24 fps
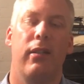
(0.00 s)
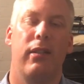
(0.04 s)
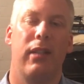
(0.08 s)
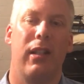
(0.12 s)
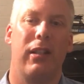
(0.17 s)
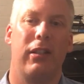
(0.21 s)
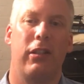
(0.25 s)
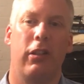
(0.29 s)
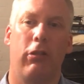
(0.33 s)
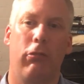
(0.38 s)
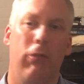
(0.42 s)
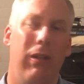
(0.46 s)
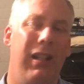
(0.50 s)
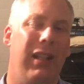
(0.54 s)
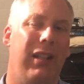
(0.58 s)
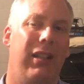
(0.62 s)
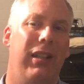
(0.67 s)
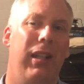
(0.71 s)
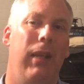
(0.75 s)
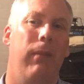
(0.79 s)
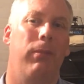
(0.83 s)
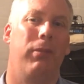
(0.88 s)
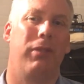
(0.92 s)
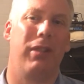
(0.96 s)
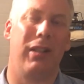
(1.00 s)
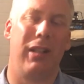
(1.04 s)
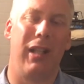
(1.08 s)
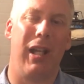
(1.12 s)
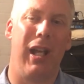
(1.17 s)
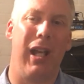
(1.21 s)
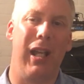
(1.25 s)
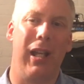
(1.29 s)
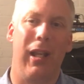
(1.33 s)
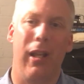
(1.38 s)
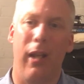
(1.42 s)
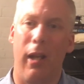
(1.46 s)
So it's a quick tip
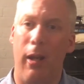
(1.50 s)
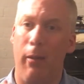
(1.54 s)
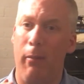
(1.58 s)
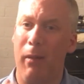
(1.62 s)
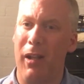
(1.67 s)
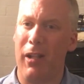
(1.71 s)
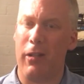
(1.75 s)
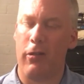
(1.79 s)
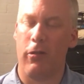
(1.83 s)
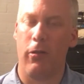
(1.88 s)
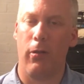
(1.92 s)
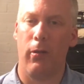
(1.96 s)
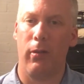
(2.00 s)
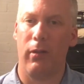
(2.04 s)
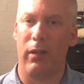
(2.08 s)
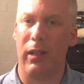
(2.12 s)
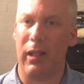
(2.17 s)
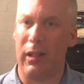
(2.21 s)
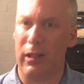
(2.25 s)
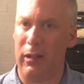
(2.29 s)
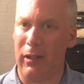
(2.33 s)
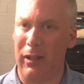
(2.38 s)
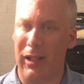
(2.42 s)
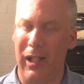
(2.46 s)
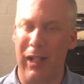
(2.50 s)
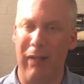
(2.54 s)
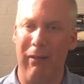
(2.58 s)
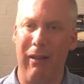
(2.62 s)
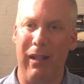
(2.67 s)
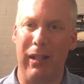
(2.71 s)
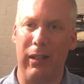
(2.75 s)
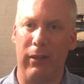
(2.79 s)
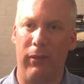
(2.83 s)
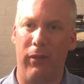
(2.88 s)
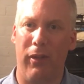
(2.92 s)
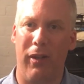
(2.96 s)
today, and make sure that you keep
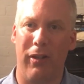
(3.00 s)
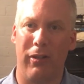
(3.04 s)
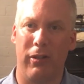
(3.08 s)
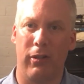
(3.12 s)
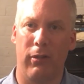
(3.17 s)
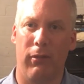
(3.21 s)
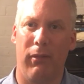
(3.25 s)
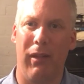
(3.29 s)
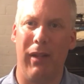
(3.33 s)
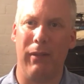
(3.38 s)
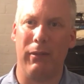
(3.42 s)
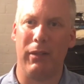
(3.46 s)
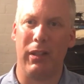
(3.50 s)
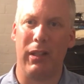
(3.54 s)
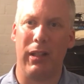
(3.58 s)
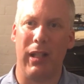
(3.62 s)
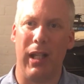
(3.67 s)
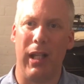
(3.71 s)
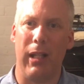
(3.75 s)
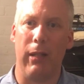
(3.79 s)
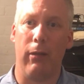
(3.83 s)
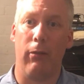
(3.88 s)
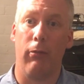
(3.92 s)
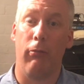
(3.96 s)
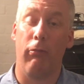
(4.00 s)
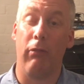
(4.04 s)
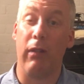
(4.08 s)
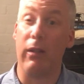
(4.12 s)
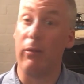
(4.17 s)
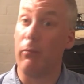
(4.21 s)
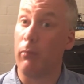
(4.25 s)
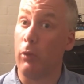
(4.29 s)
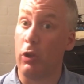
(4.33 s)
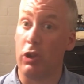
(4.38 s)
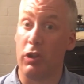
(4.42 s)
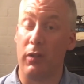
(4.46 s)
your antivirus software up to date
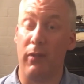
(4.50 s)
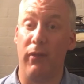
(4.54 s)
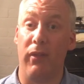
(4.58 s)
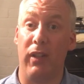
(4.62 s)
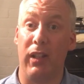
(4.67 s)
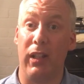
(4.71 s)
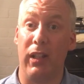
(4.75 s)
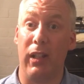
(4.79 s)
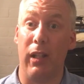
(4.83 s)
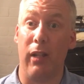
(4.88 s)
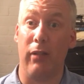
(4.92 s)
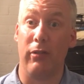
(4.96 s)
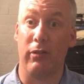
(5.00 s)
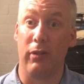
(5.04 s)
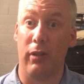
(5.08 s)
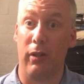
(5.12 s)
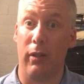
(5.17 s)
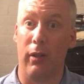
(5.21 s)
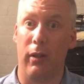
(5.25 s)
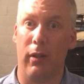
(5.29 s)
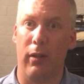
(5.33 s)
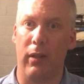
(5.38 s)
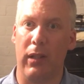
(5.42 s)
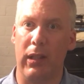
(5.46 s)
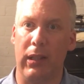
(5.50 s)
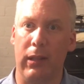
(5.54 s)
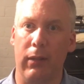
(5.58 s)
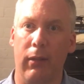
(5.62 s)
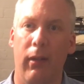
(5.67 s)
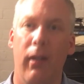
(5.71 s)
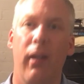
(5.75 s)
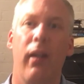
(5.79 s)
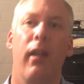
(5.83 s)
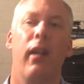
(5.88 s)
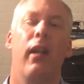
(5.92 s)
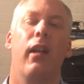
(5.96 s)
when watching videos online.
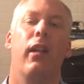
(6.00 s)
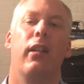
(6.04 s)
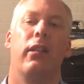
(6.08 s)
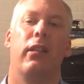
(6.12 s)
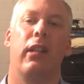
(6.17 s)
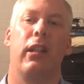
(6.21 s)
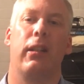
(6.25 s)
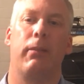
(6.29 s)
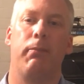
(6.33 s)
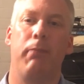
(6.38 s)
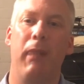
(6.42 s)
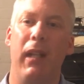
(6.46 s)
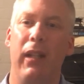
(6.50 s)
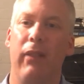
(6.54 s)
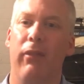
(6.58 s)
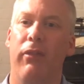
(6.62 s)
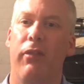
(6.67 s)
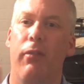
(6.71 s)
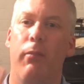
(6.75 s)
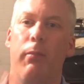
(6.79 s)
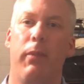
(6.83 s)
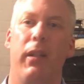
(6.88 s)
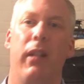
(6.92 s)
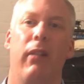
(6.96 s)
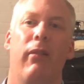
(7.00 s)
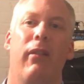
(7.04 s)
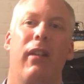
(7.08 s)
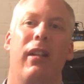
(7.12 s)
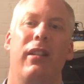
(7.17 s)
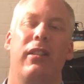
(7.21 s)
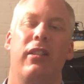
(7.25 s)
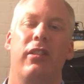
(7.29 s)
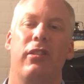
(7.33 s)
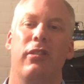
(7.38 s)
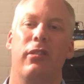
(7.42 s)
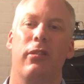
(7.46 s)
So it's Ben from B L
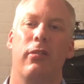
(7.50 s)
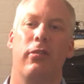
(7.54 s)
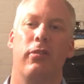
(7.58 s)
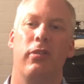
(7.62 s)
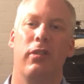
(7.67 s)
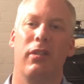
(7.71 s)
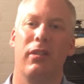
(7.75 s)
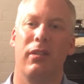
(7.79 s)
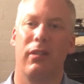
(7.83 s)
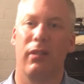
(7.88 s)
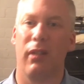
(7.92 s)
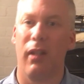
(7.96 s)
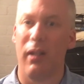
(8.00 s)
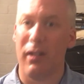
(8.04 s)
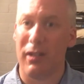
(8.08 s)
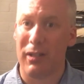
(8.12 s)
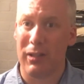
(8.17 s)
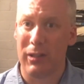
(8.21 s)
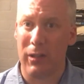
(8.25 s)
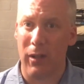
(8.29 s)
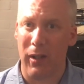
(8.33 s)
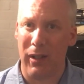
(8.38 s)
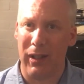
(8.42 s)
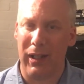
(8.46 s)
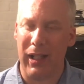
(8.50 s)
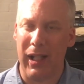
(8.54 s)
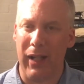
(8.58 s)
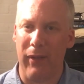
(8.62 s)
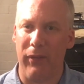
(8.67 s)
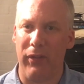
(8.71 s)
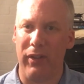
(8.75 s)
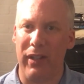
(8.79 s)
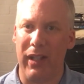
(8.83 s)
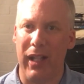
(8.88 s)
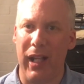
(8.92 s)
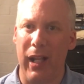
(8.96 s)
I T Solutions, signing
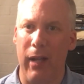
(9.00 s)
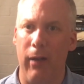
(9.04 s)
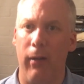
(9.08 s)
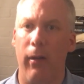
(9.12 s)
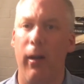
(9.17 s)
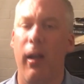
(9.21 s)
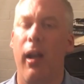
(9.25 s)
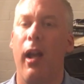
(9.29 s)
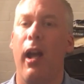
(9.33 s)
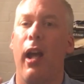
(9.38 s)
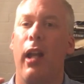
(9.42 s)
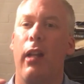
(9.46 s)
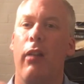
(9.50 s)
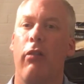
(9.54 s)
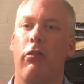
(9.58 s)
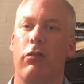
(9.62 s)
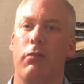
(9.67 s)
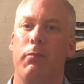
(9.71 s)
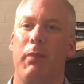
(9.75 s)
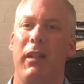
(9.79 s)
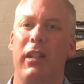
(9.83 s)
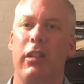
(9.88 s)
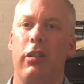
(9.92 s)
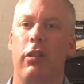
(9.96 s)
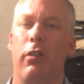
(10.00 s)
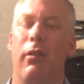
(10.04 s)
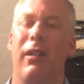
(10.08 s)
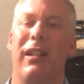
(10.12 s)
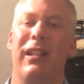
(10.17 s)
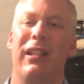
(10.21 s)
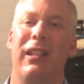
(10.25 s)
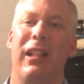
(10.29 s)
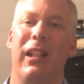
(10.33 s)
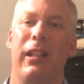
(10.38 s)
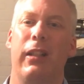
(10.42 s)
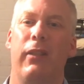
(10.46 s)
out for now, and I'll speak to you
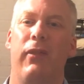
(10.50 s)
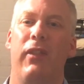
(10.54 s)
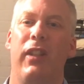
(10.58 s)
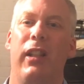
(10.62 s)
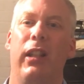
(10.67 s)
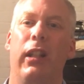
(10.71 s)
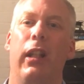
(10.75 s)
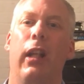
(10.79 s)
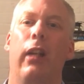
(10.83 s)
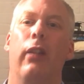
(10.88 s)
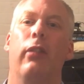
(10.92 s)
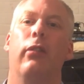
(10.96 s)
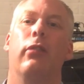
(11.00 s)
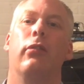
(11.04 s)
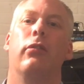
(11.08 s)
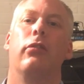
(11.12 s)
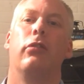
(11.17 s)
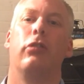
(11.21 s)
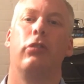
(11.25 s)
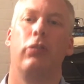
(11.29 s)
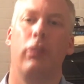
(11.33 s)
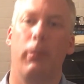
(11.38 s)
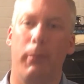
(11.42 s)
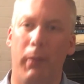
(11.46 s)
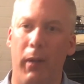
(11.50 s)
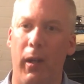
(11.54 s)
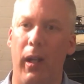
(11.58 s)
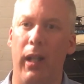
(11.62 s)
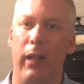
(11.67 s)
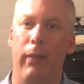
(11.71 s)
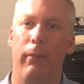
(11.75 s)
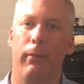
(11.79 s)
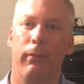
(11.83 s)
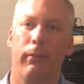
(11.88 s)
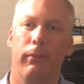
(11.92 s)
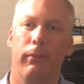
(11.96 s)
at the next video. Goodbye.